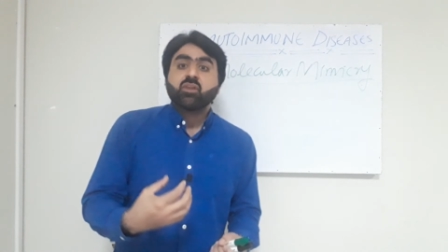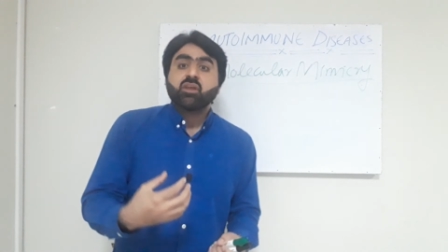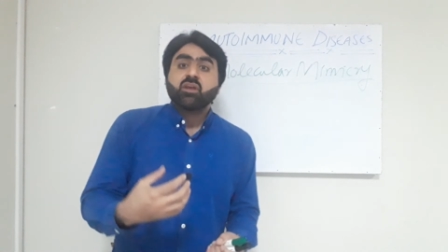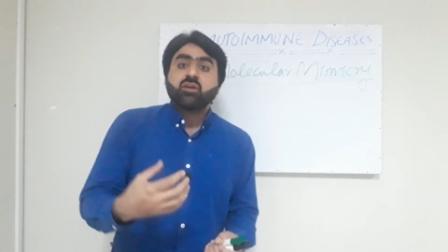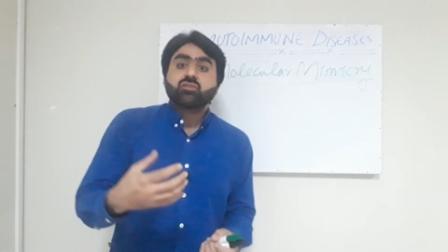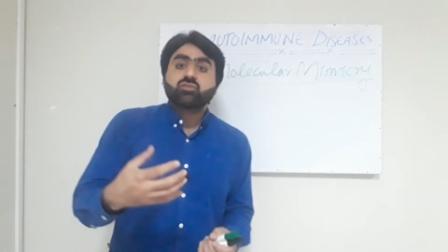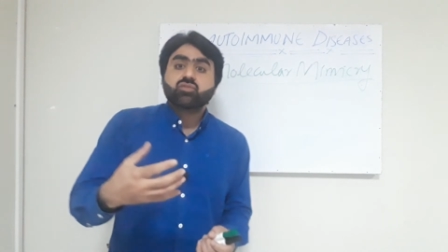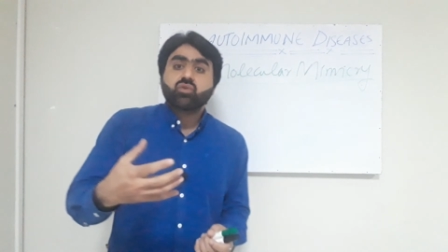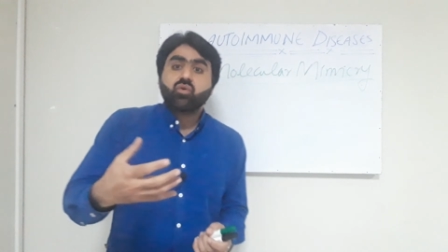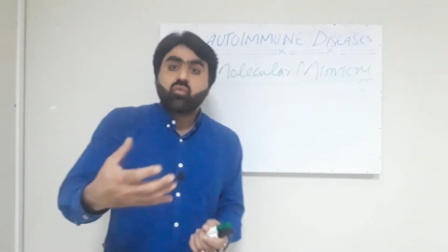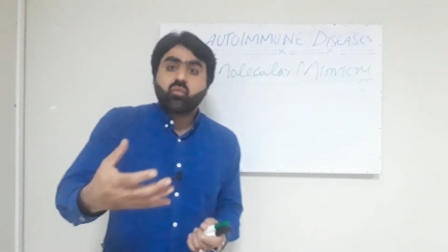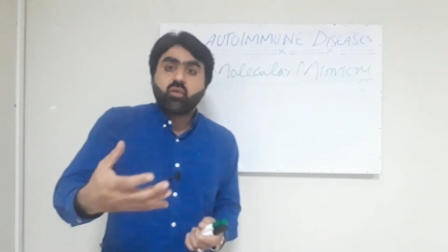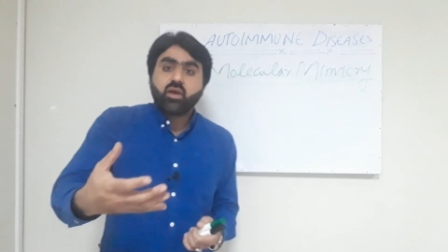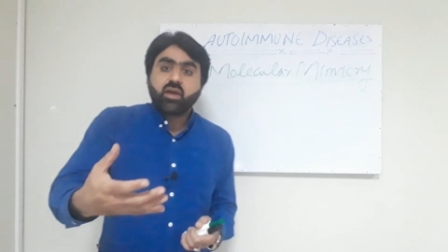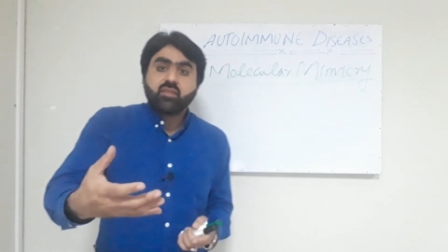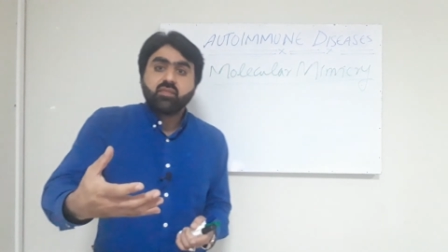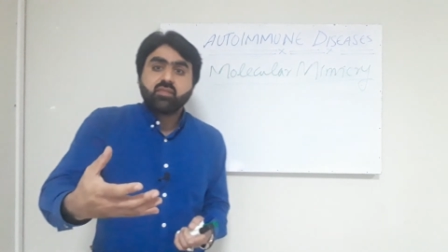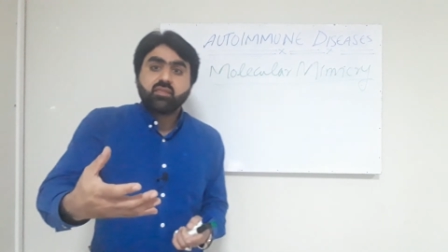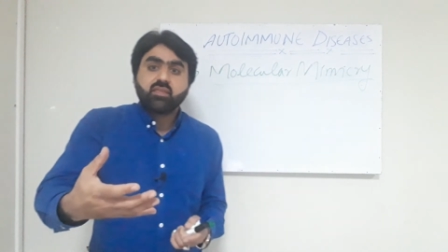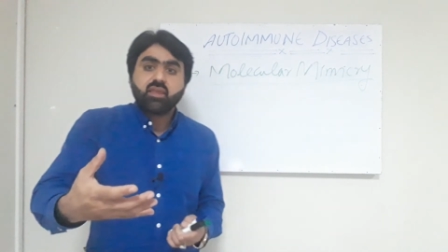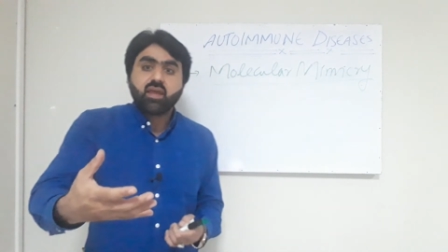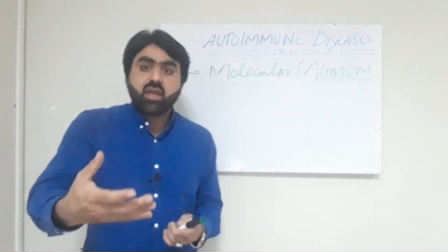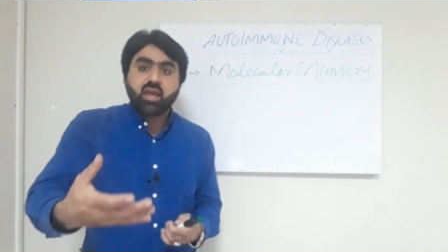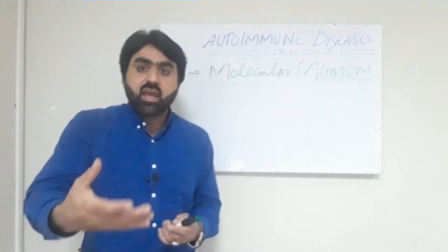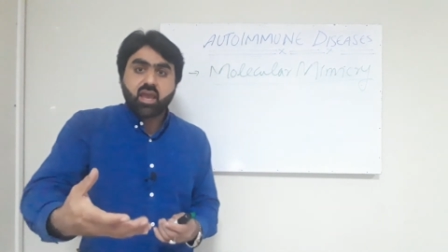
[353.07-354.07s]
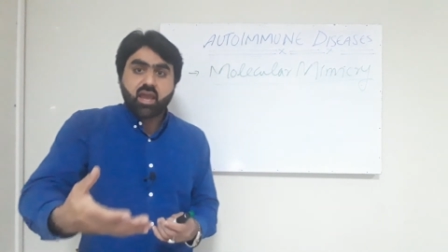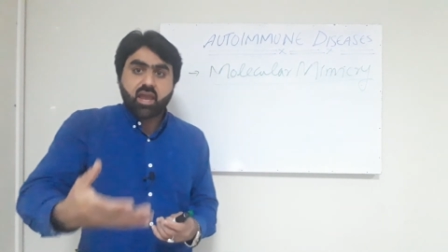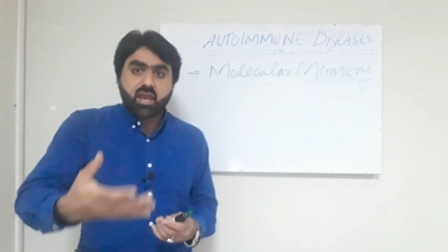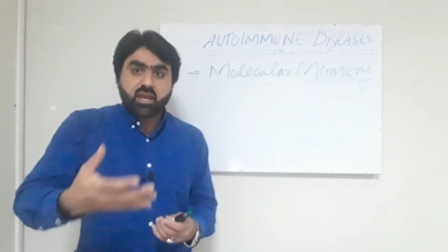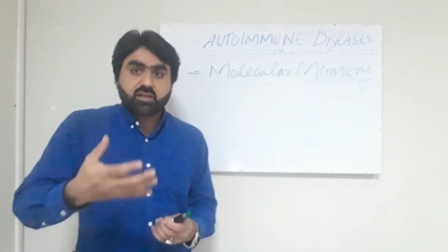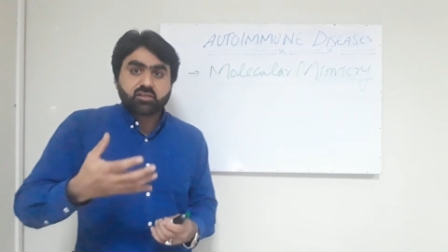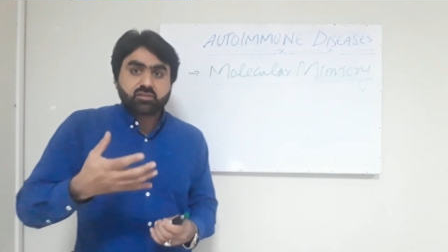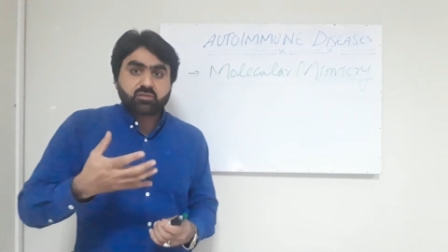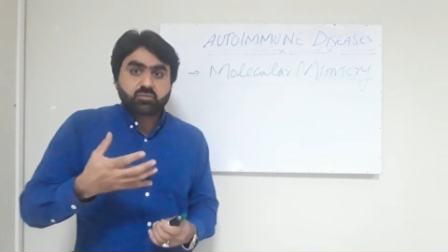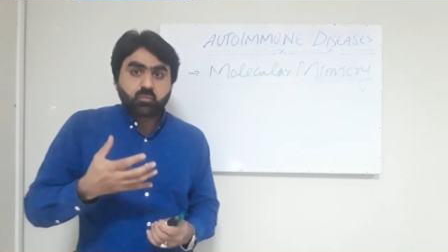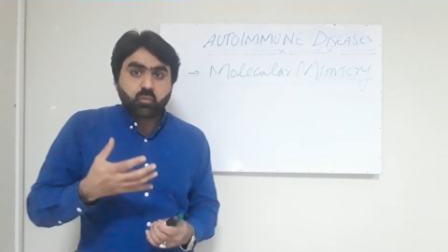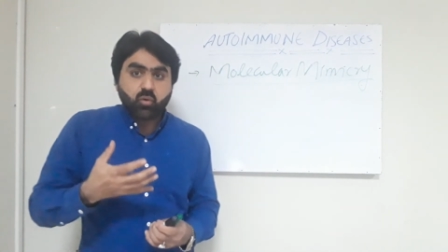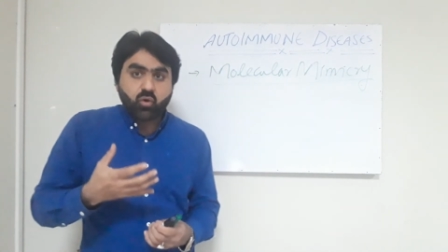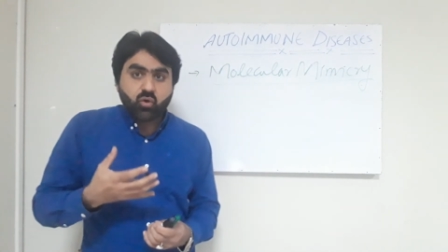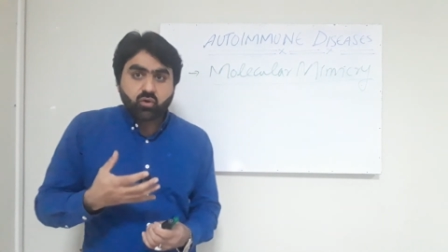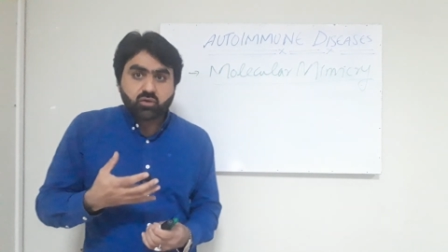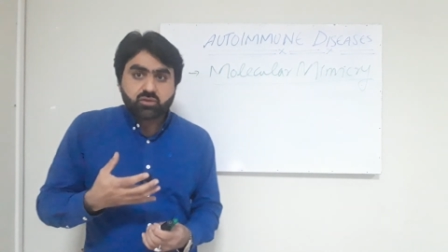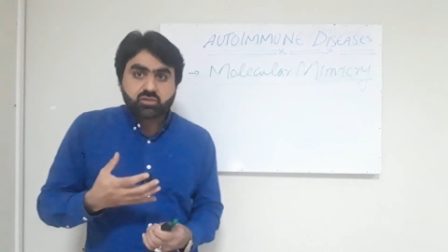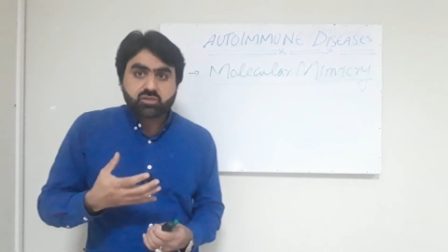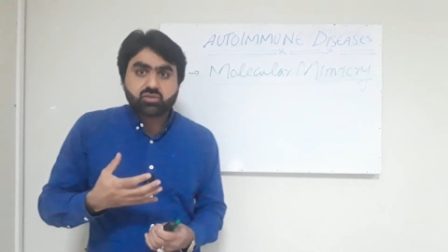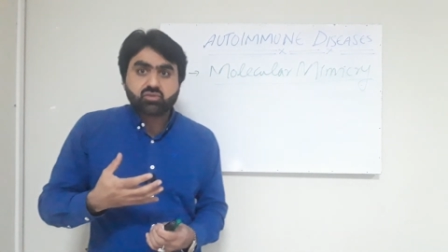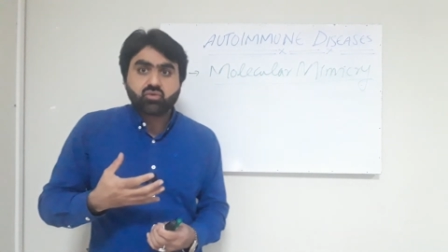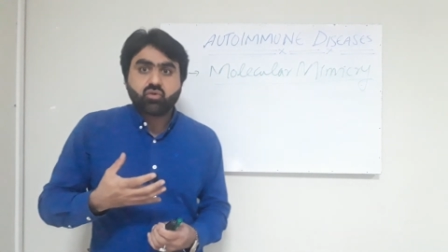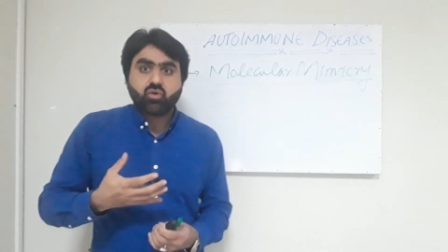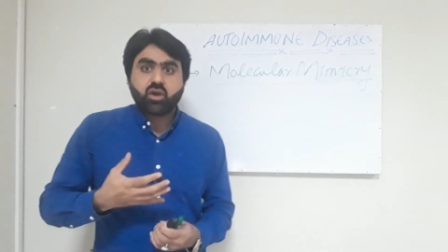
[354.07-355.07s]
so when they
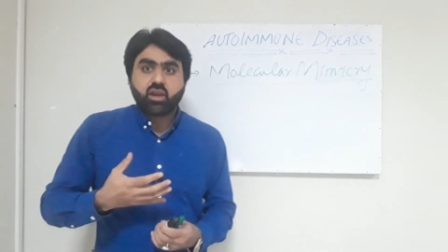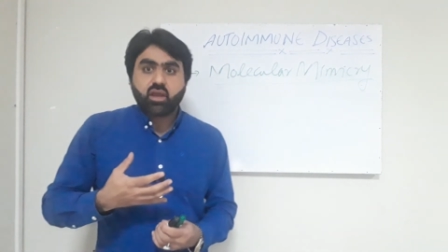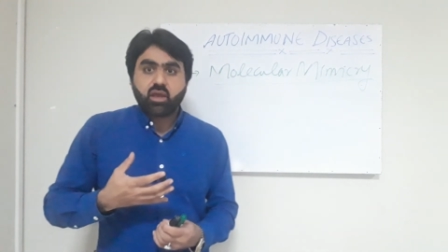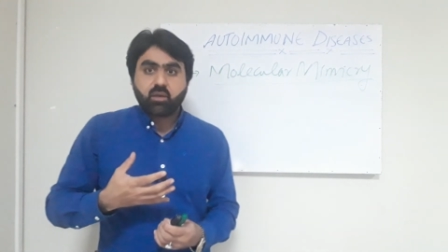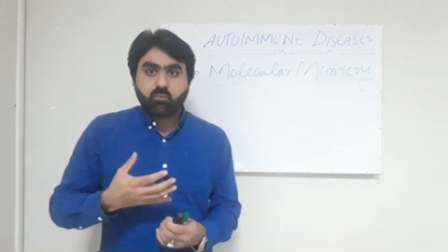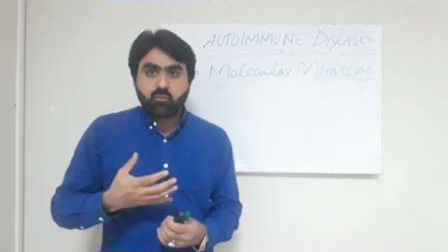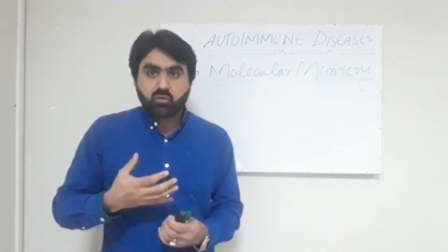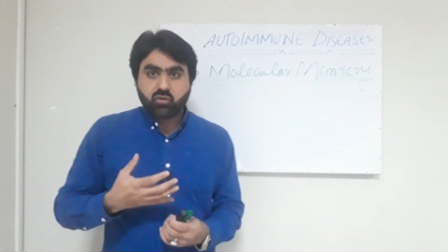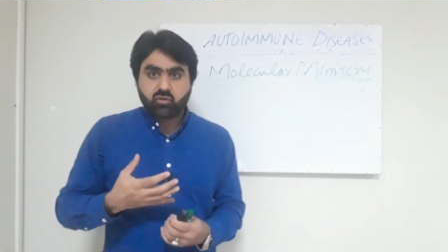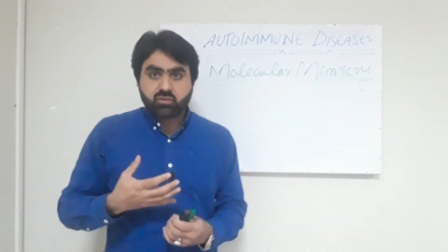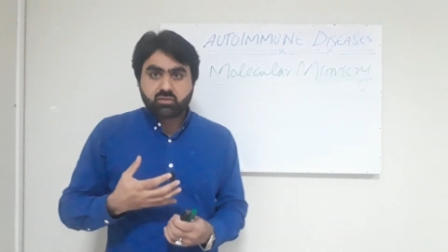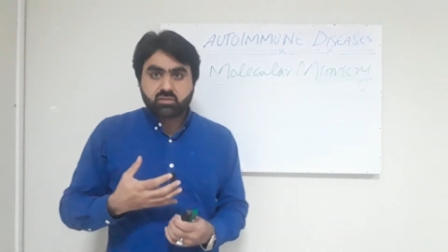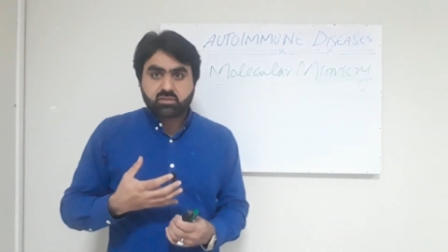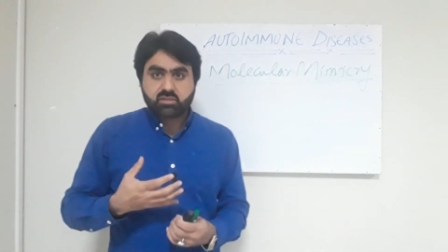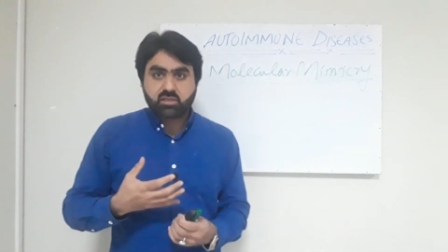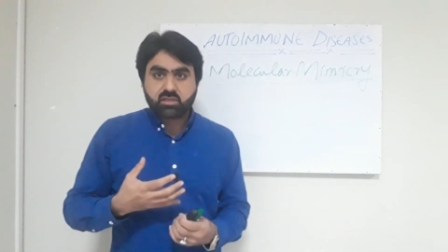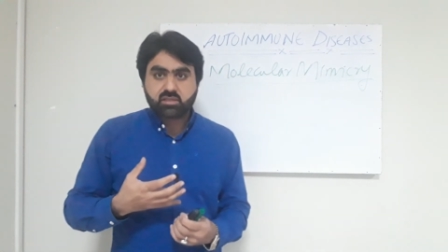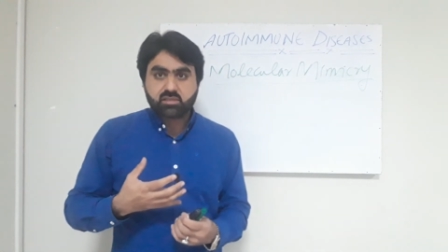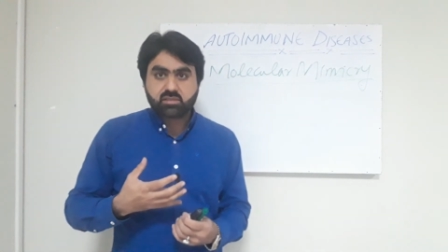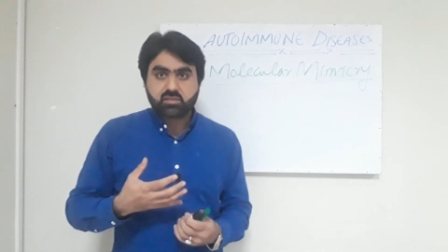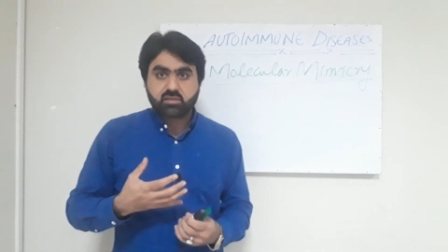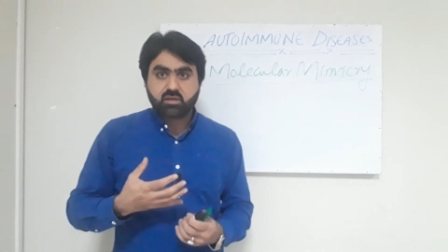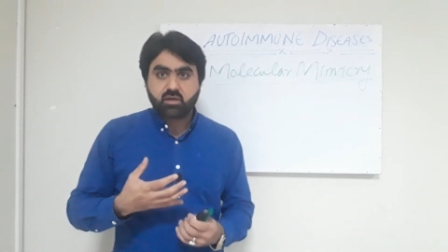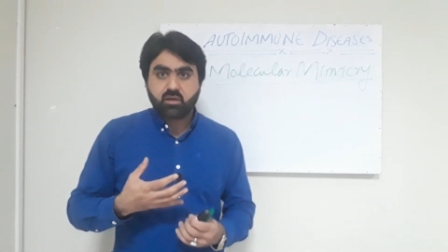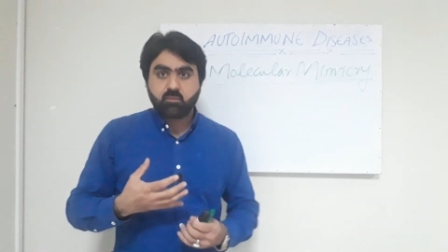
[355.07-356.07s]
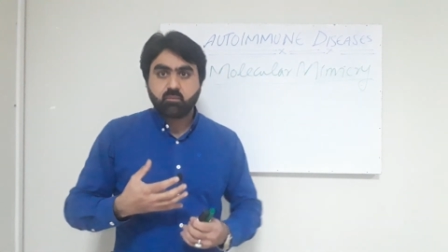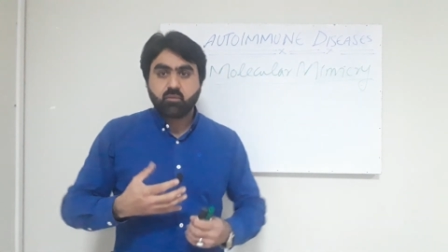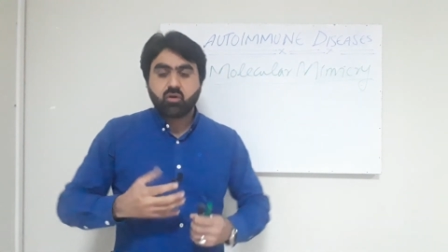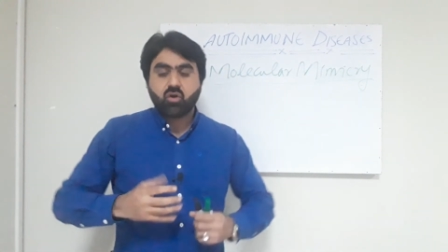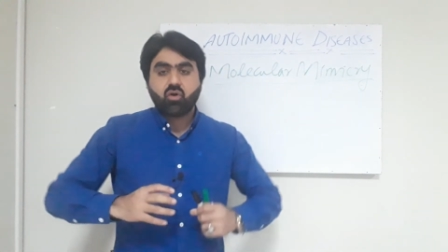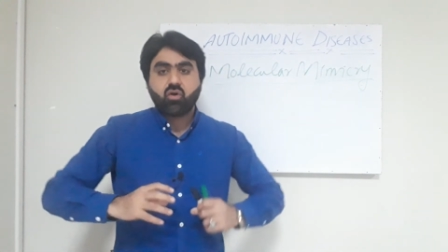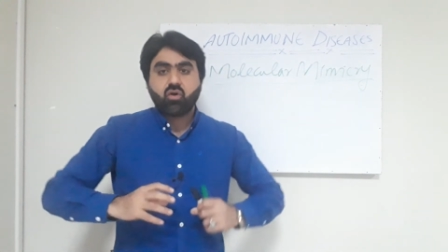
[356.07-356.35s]
expose to our immune system